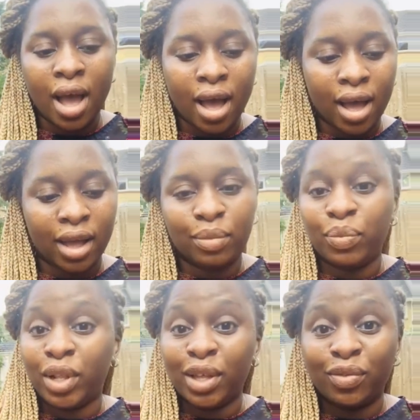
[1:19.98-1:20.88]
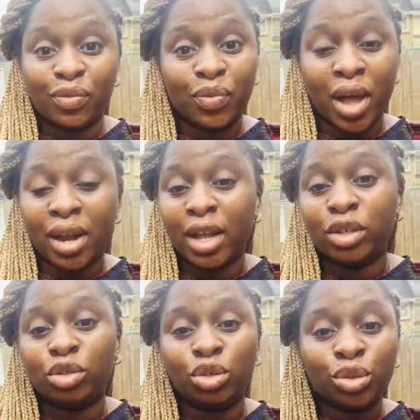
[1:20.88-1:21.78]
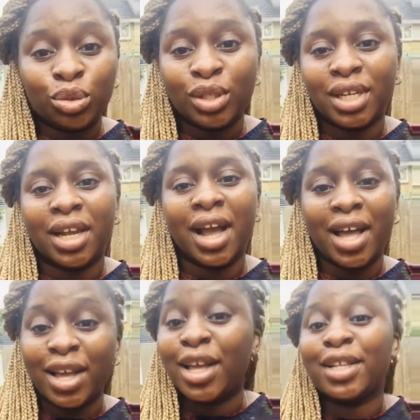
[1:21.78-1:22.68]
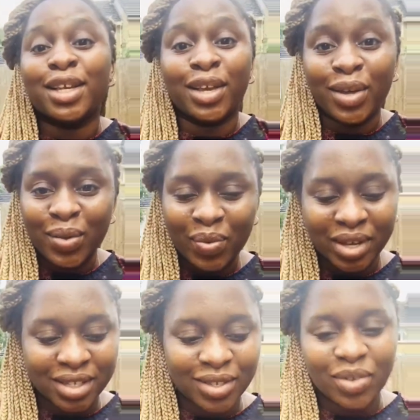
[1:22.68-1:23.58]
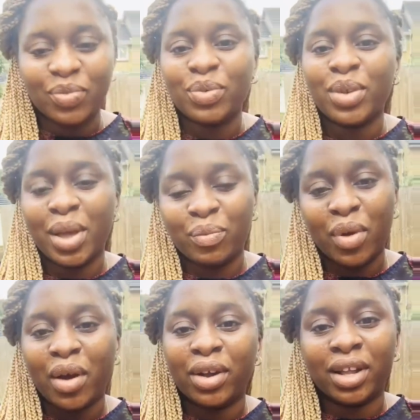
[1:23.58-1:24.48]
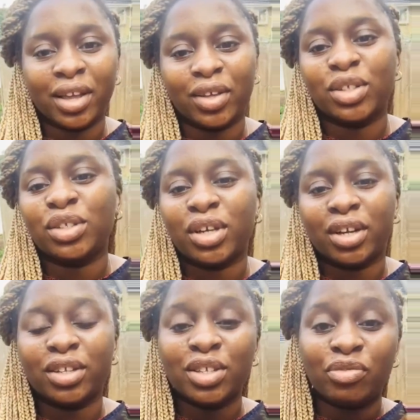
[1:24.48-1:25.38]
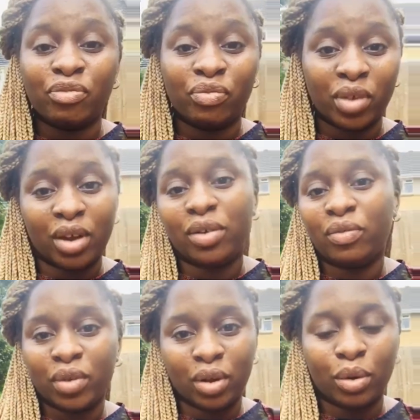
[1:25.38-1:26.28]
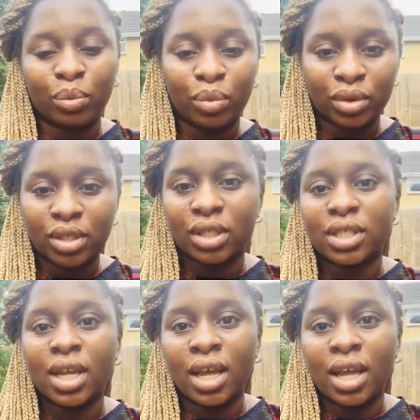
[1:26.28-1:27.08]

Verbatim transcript: i believe and i truly as a girl myself empowering a girl's child is very very important